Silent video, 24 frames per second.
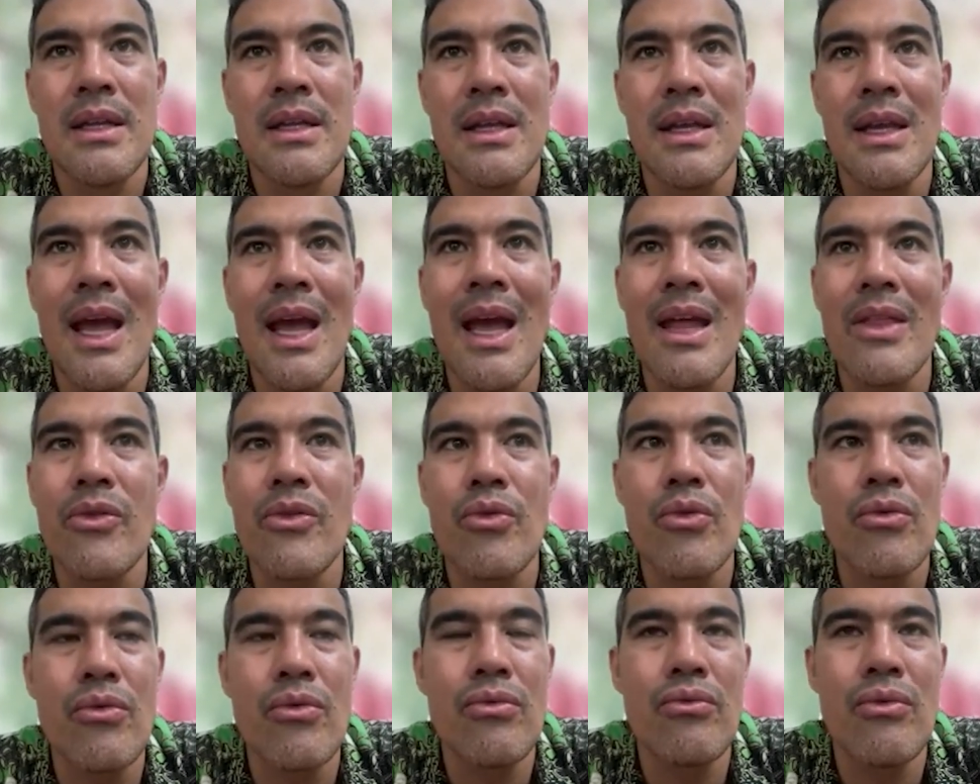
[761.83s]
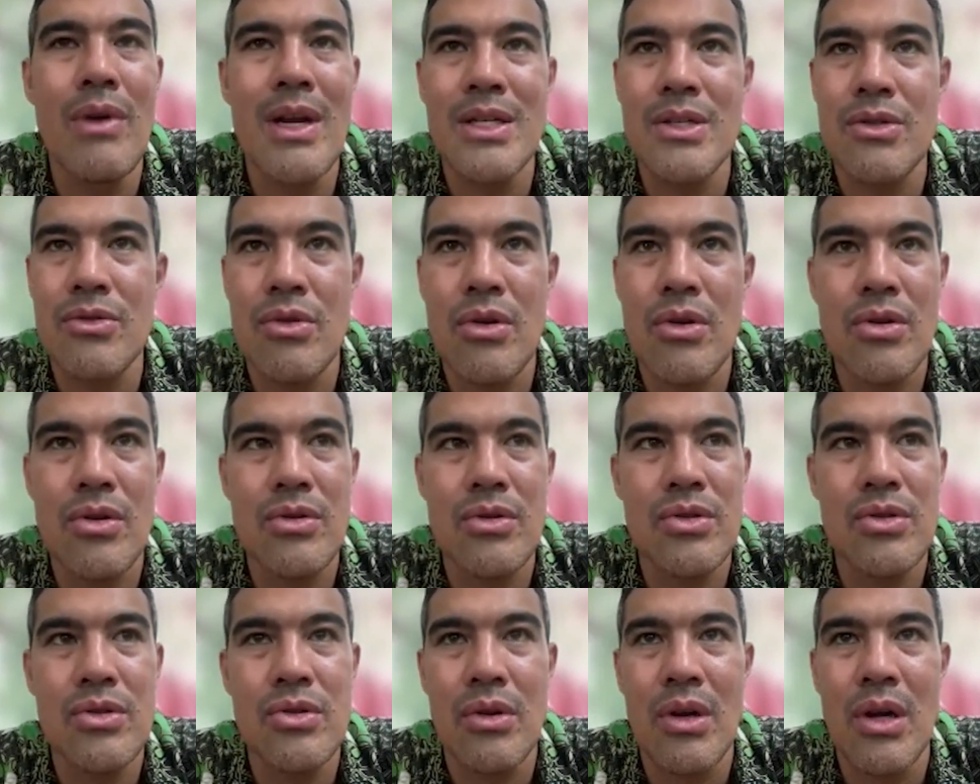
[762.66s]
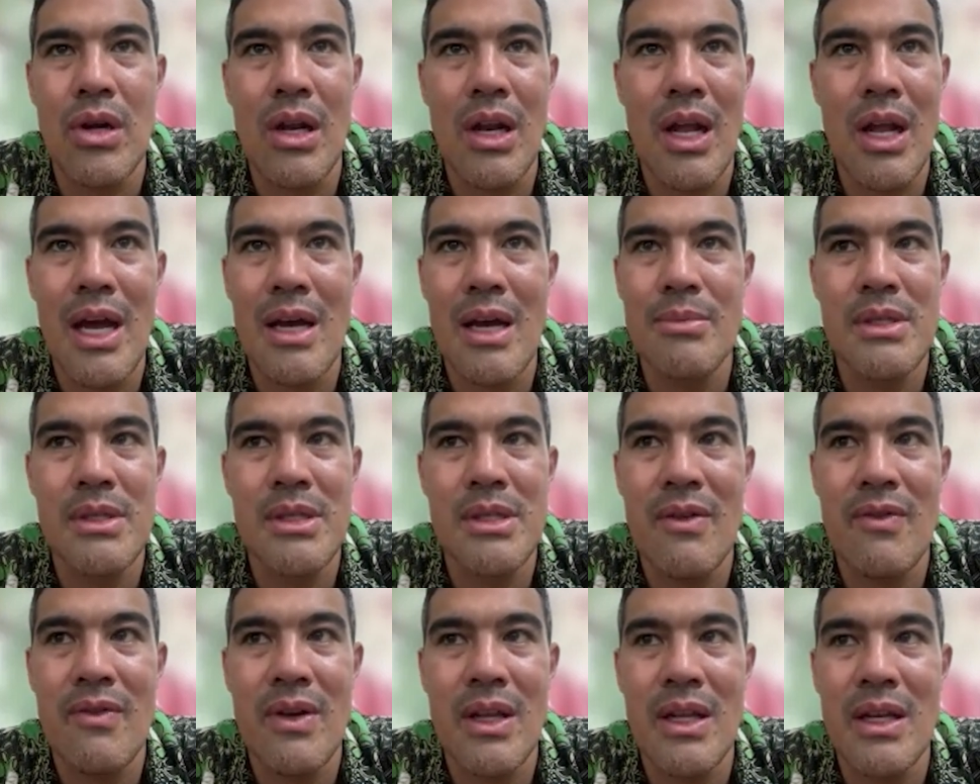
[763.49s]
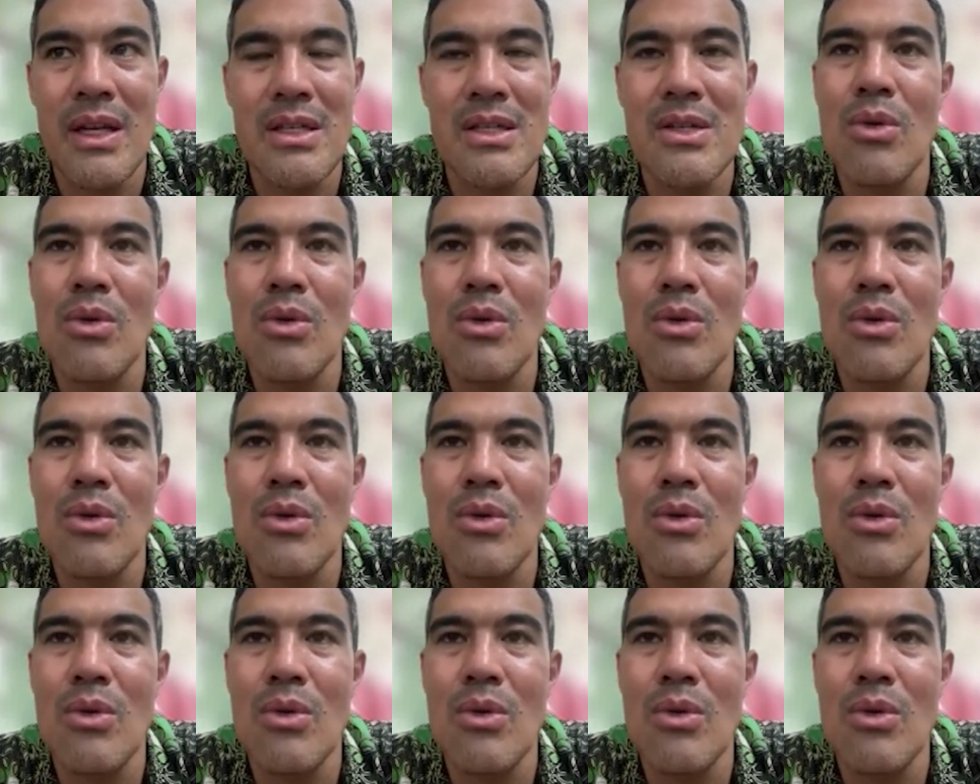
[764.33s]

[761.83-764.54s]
get through restaurants or collabs and everything is